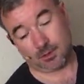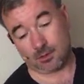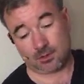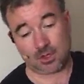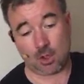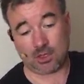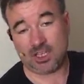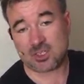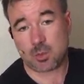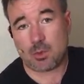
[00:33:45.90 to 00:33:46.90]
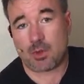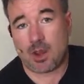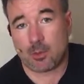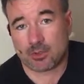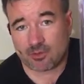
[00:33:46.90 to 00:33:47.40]
So at least we were
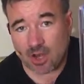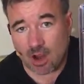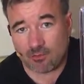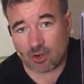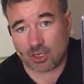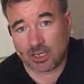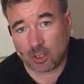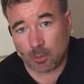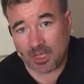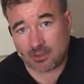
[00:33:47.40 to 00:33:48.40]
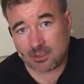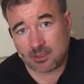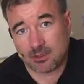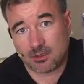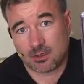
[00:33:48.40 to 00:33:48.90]
able to recover a little bit.
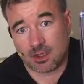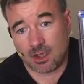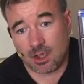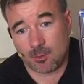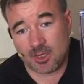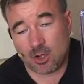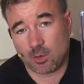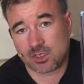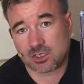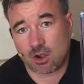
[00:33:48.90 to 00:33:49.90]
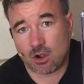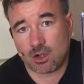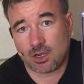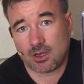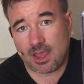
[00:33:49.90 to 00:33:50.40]
You know, we
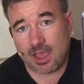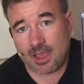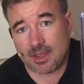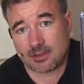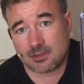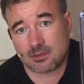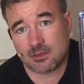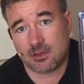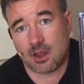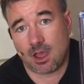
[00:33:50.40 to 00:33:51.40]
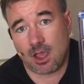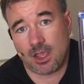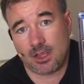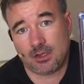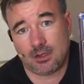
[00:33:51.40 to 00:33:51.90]
started at
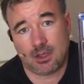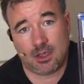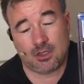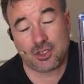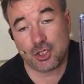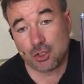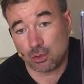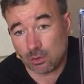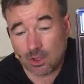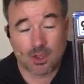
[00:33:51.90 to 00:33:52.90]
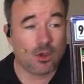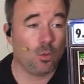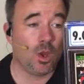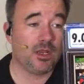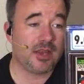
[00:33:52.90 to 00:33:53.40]
9.2,
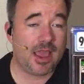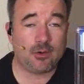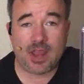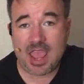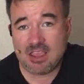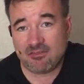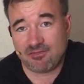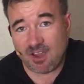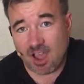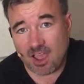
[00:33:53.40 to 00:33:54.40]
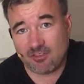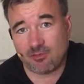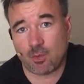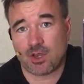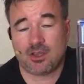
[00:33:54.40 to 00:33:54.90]
went down to
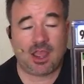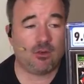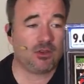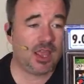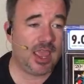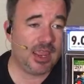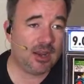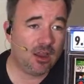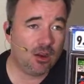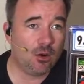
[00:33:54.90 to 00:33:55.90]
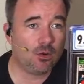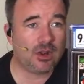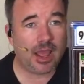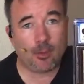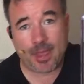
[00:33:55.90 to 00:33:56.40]
8.5, went down to 8.0,
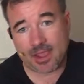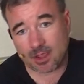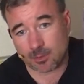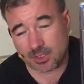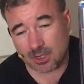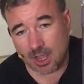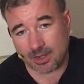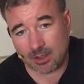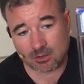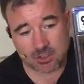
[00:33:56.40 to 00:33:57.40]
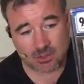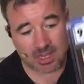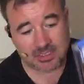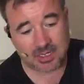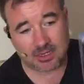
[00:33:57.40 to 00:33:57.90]
now back up to 9.0. So
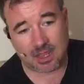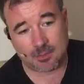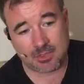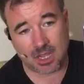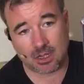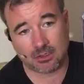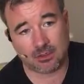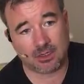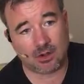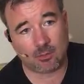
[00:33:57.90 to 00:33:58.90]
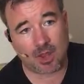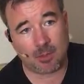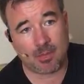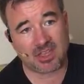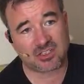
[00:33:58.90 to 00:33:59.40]
that's it. I'm done. You know, I'm
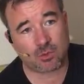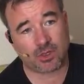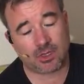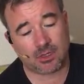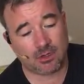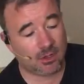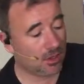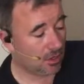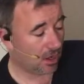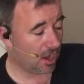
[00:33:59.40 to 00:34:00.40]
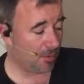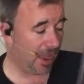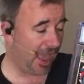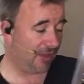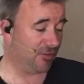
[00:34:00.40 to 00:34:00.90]
not messing with it. I
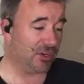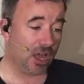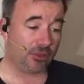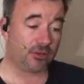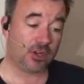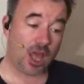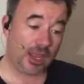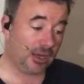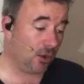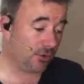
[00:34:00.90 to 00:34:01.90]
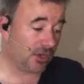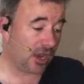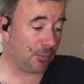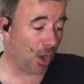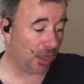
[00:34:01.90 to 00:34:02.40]
have another 9.0 that
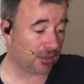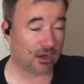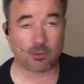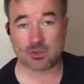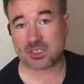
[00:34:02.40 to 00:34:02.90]
I bought that I was